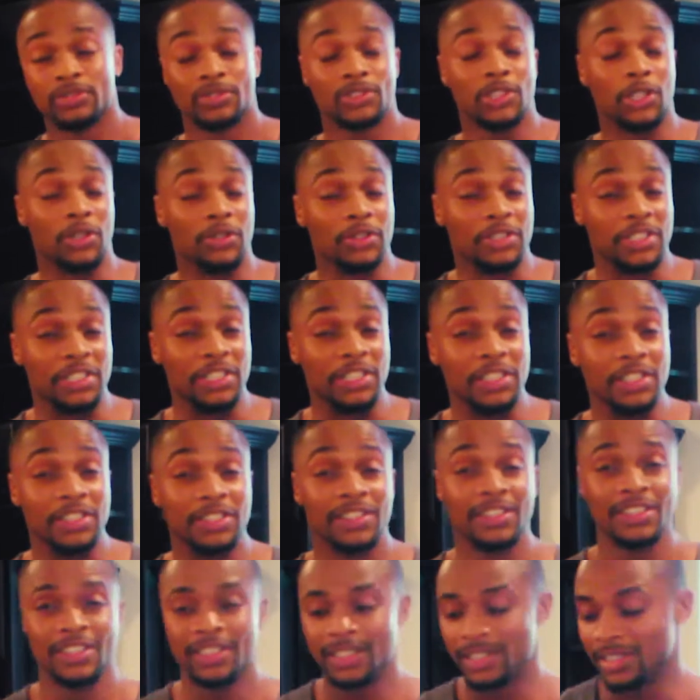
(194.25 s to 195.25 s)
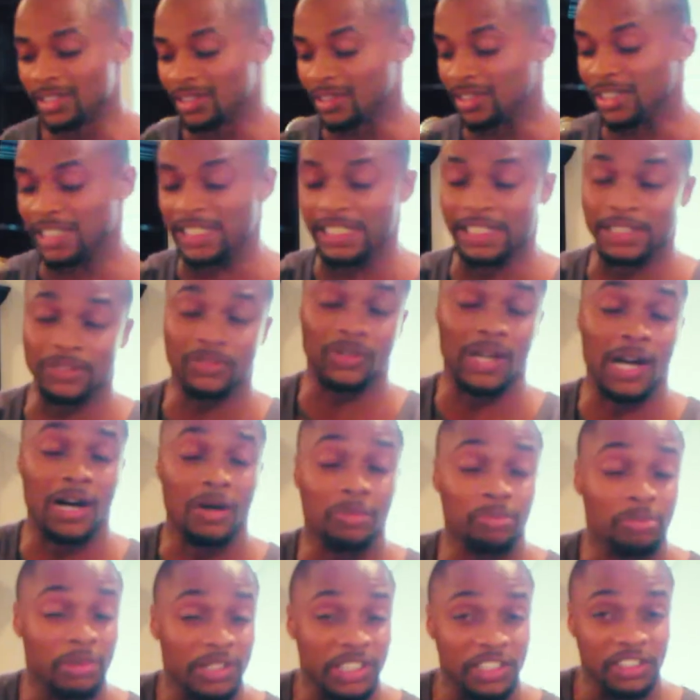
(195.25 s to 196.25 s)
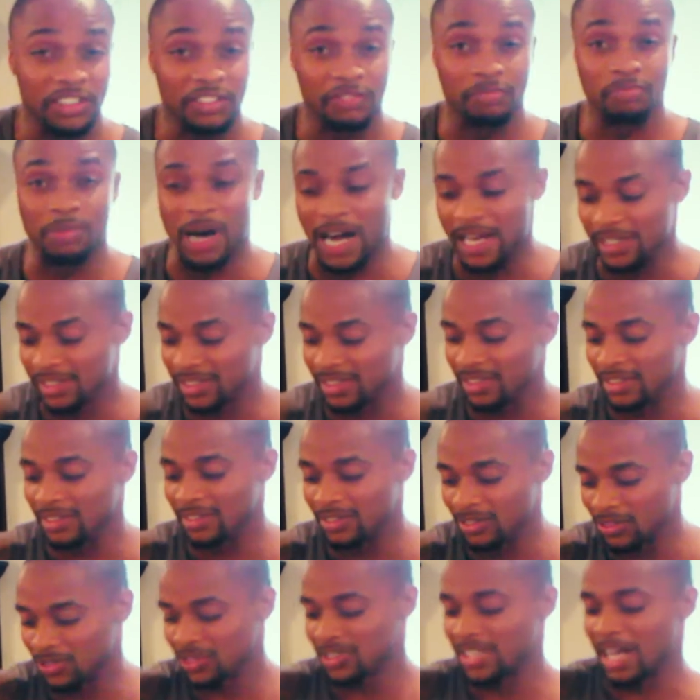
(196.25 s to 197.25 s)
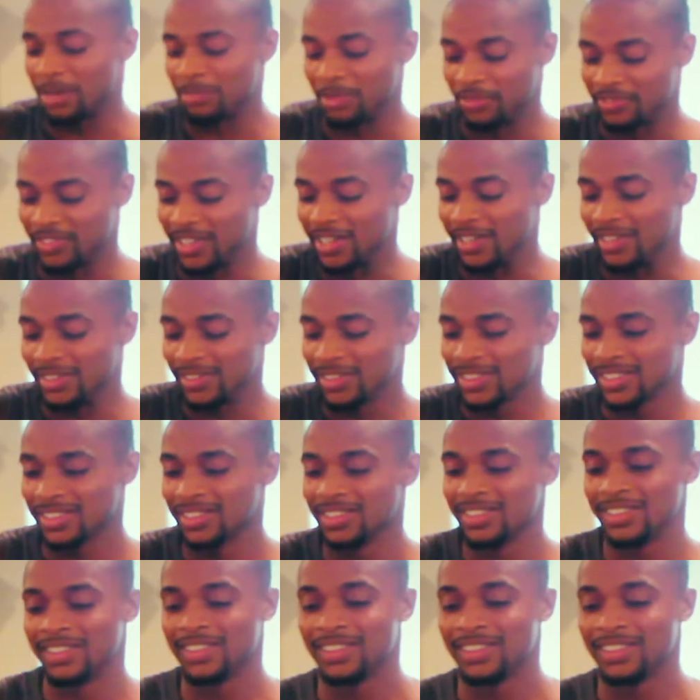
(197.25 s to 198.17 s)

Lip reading: turkey, lean ground beef, bison, those type of things.